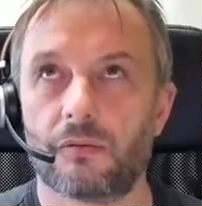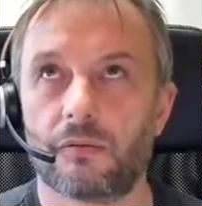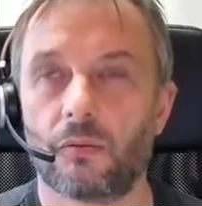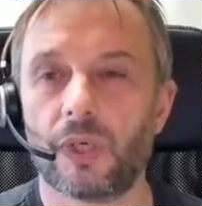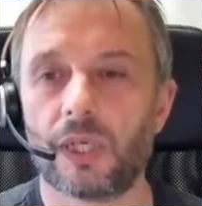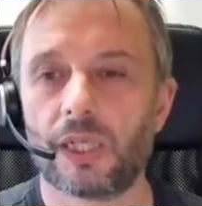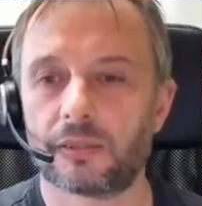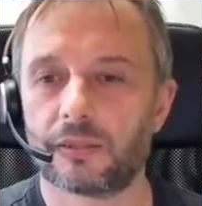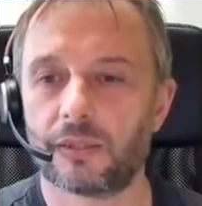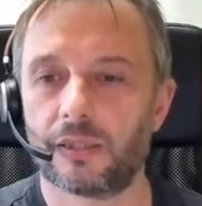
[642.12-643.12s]
well,
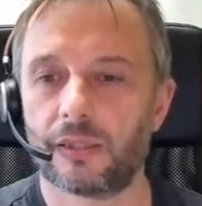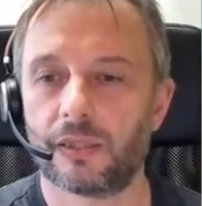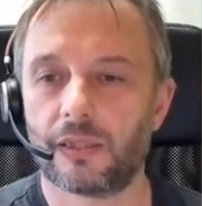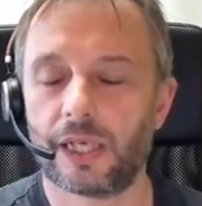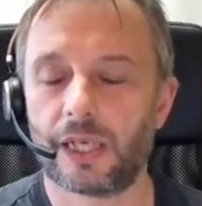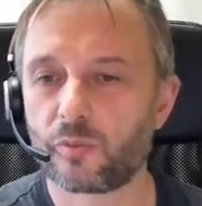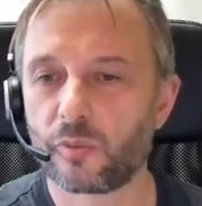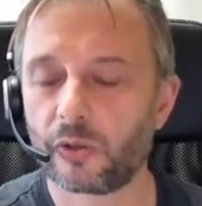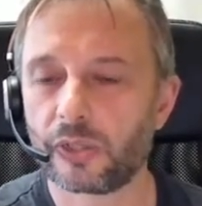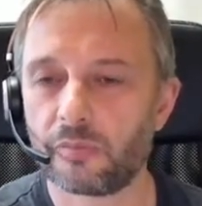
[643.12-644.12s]
I use my
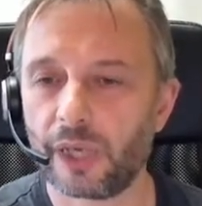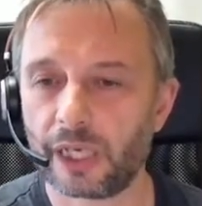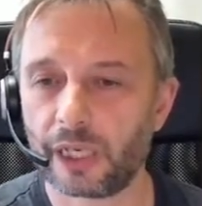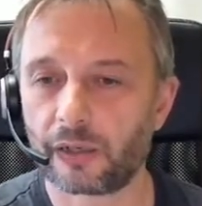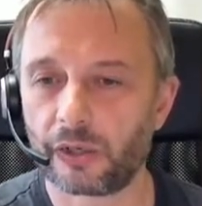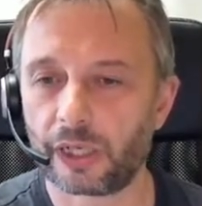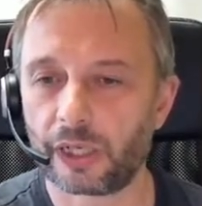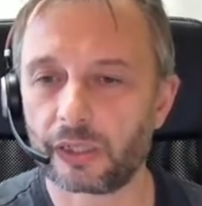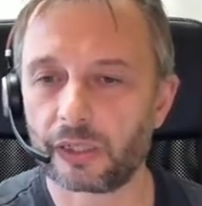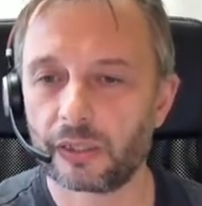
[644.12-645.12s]
online banking login.
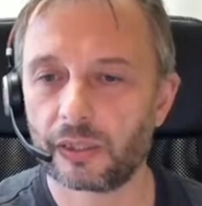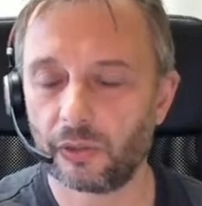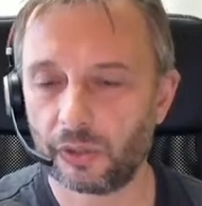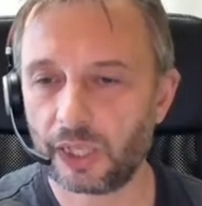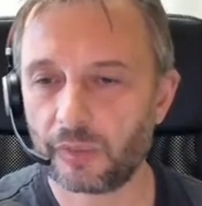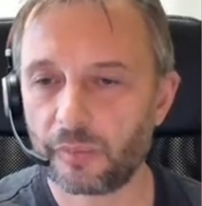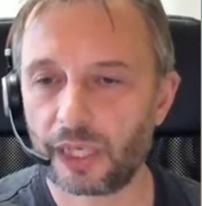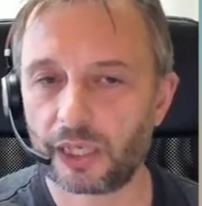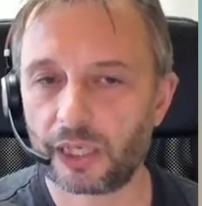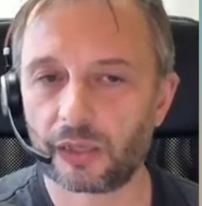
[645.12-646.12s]
The online
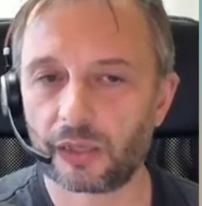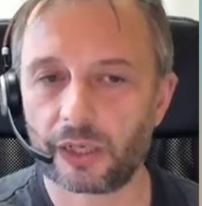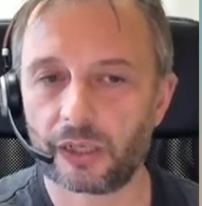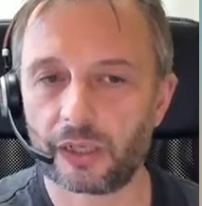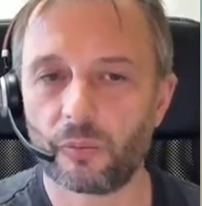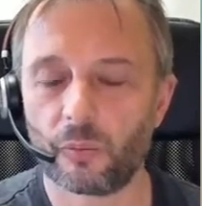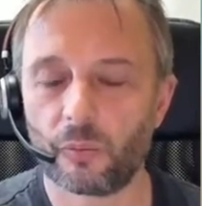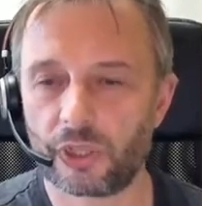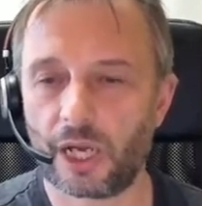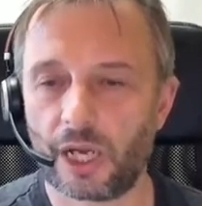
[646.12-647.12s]
banking login, which
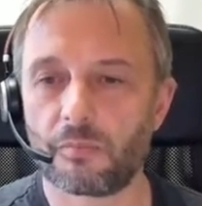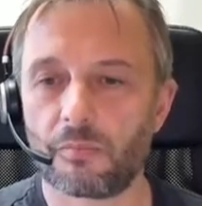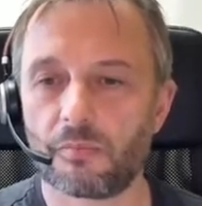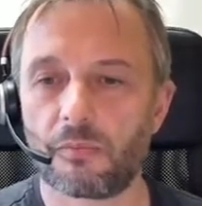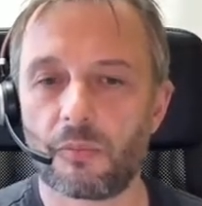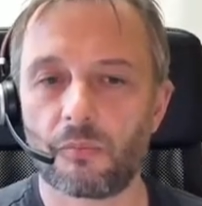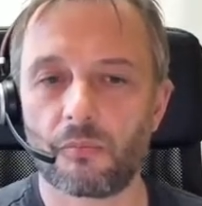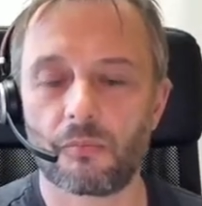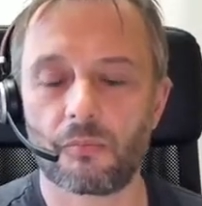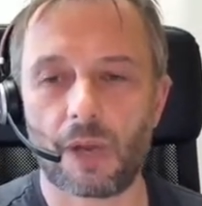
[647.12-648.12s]
I'm
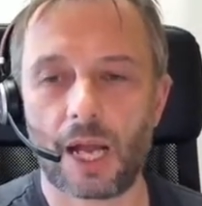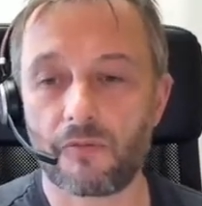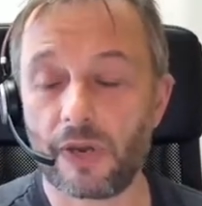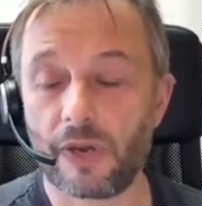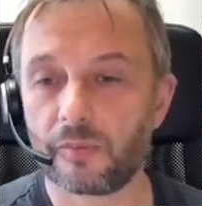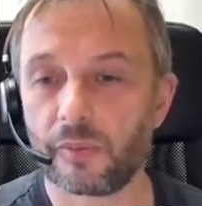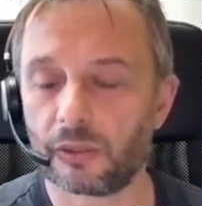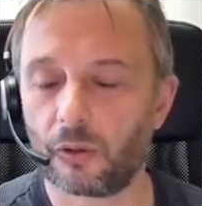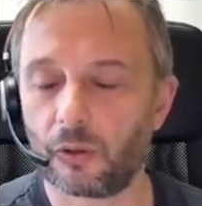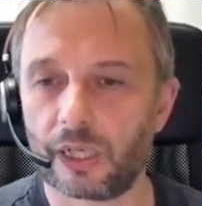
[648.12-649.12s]
available
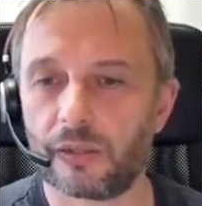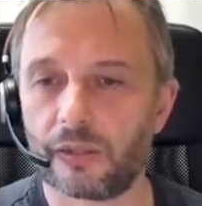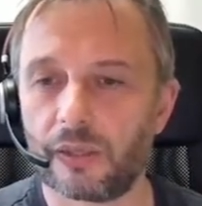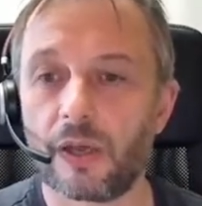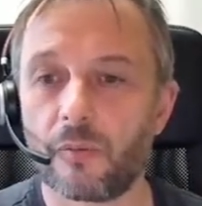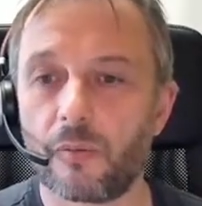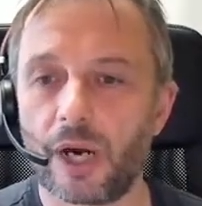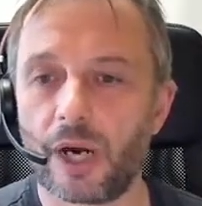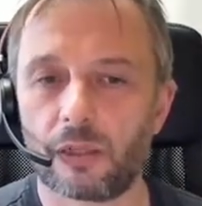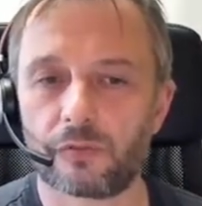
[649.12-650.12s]
or aware
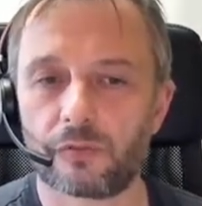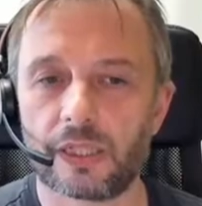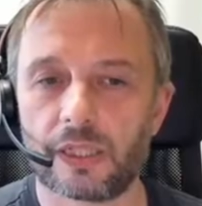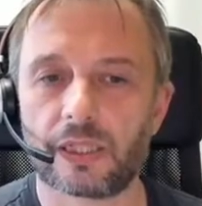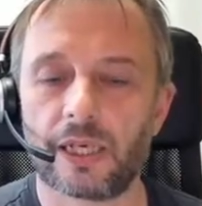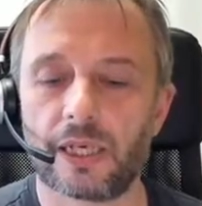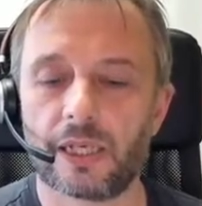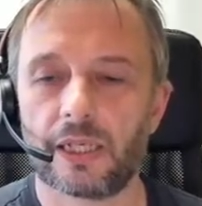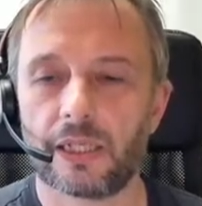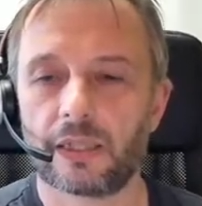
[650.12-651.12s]
of, and that
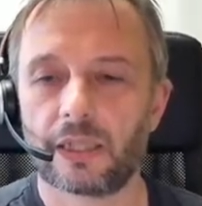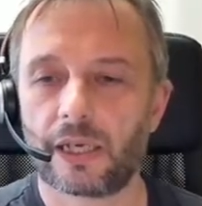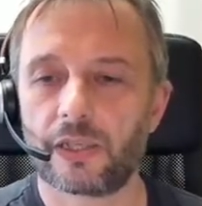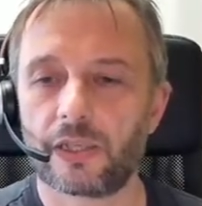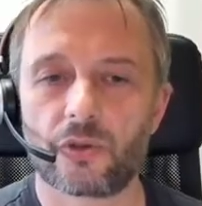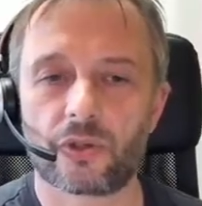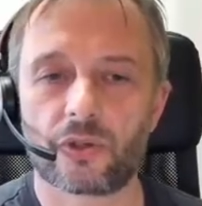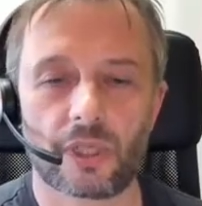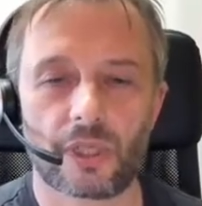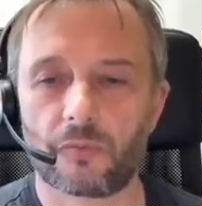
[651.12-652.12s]
I use
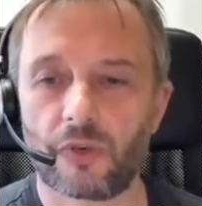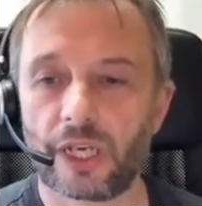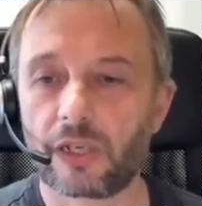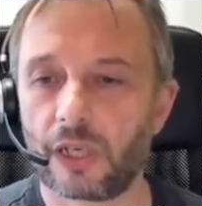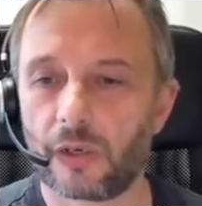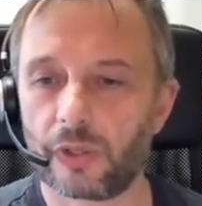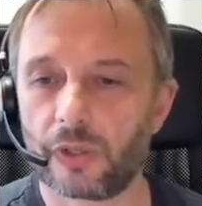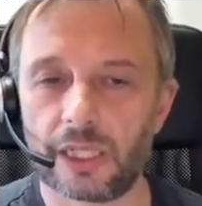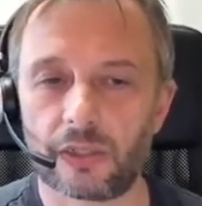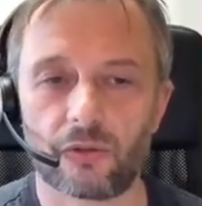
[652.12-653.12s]

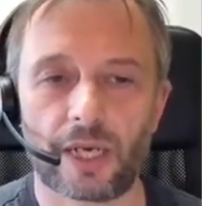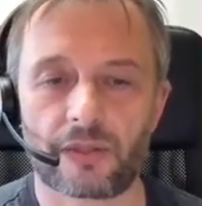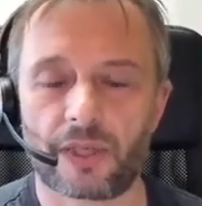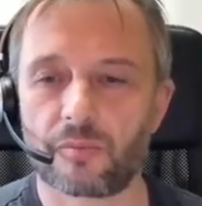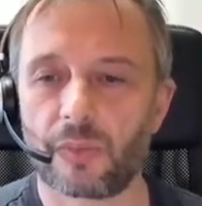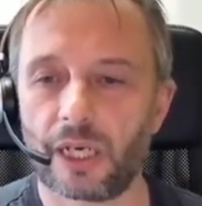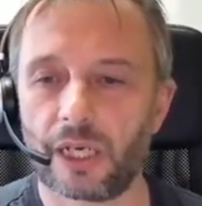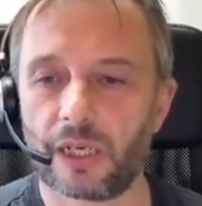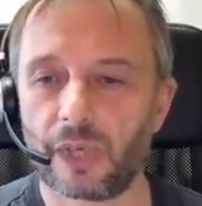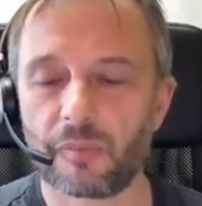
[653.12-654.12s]
regularly to access my
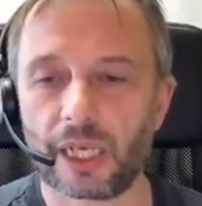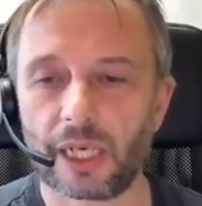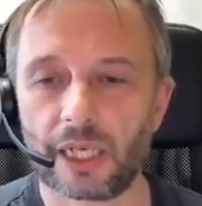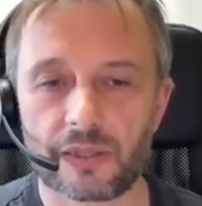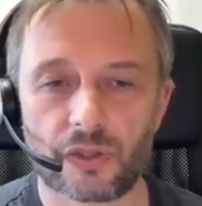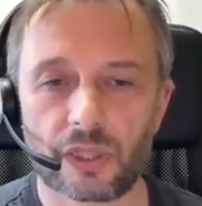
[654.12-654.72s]
balance,